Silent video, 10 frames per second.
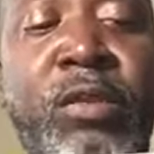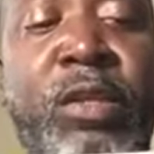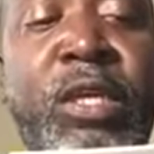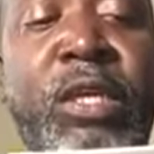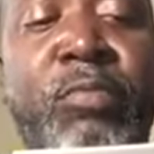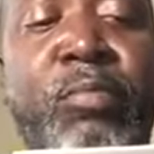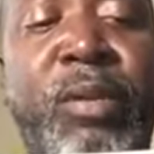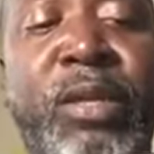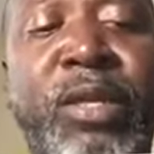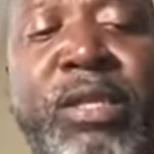then
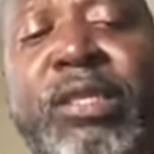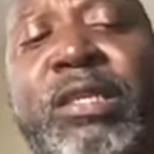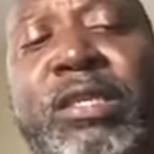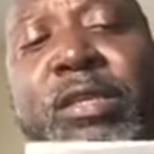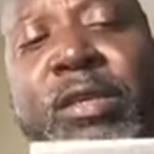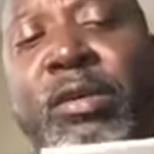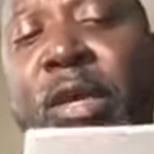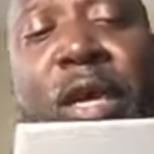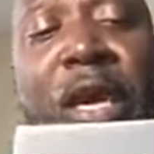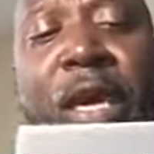bleated
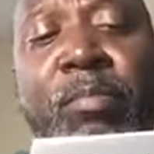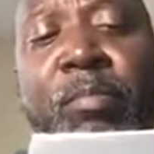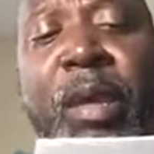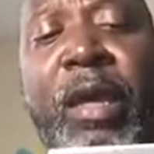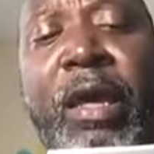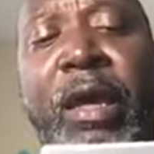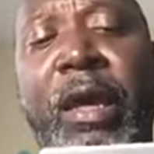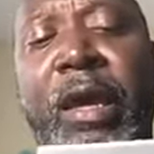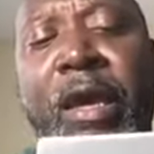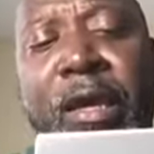and
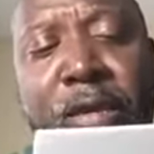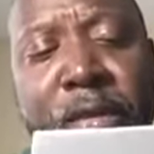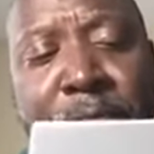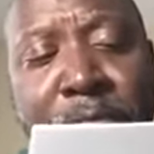bad